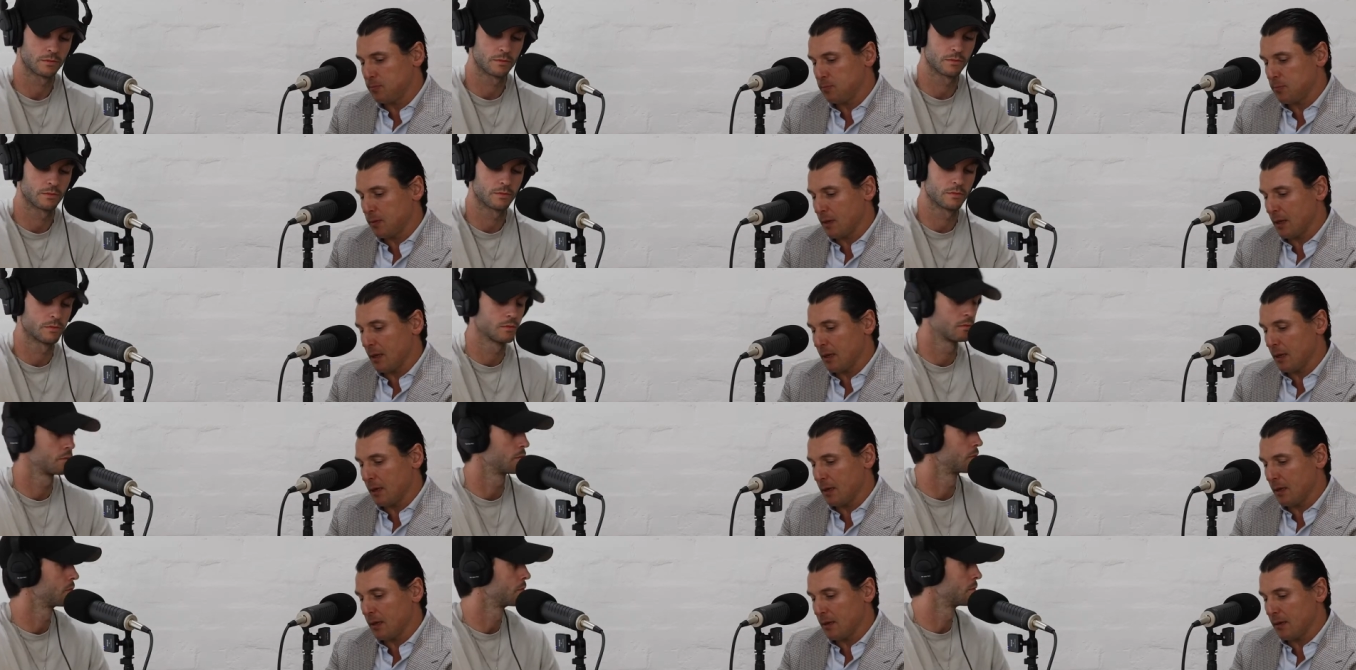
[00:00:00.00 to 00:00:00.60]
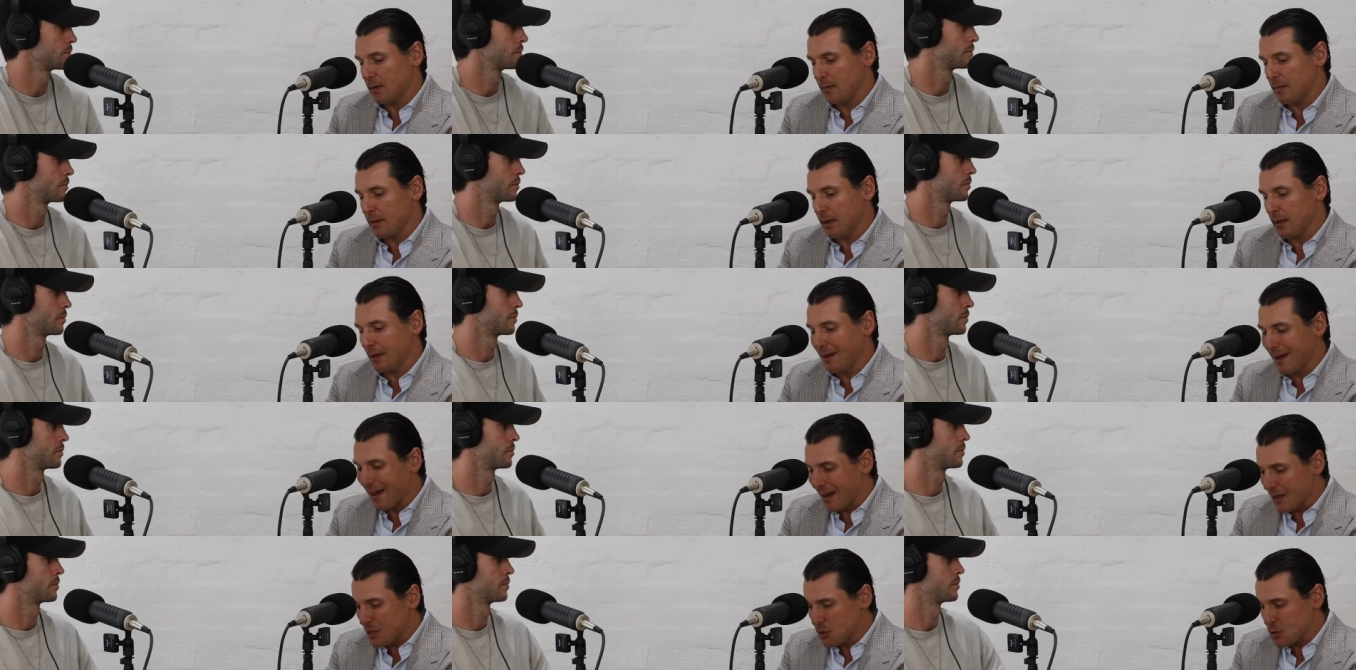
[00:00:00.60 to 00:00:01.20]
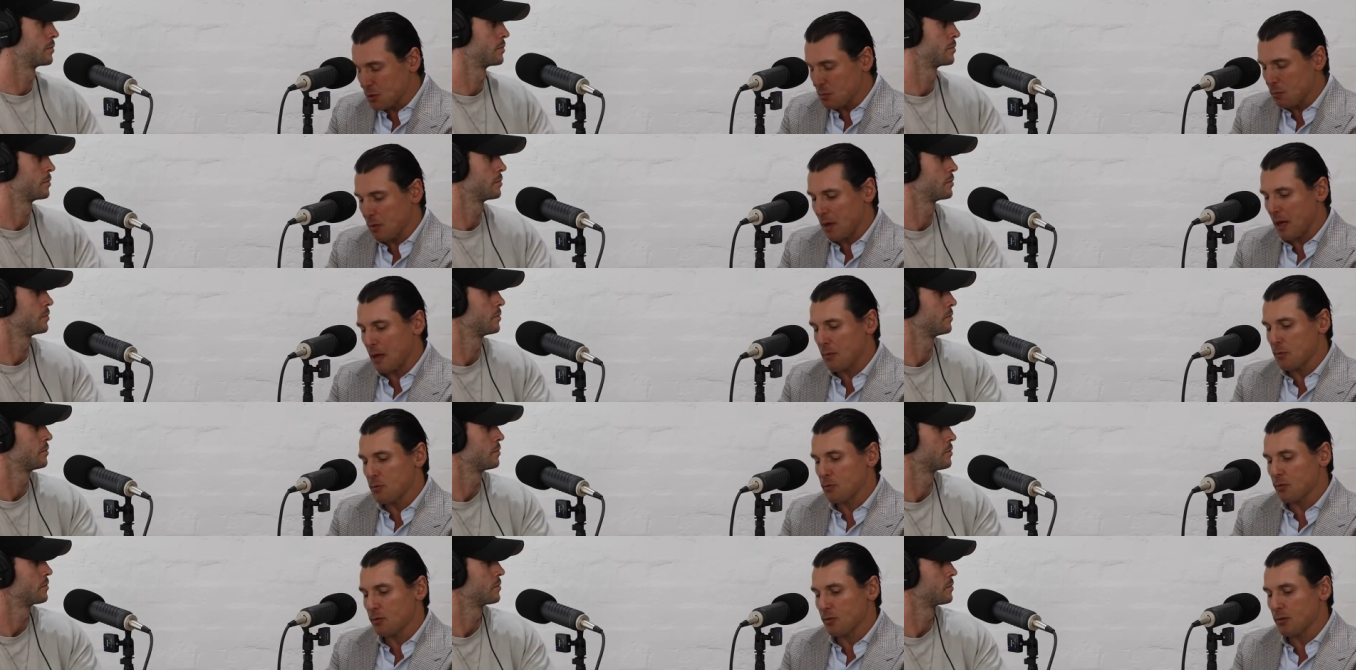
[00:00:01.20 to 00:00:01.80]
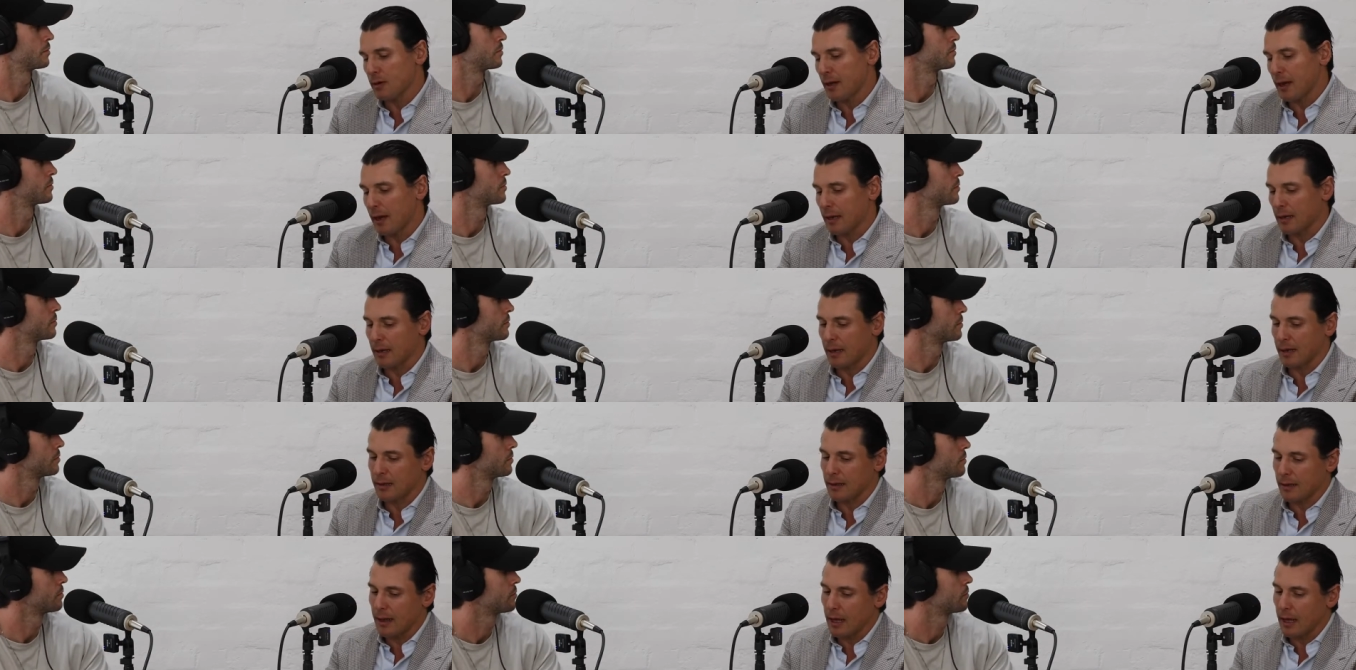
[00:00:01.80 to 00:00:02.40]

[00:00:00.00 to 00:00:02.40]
Speaker 1: being engaged with people, and, and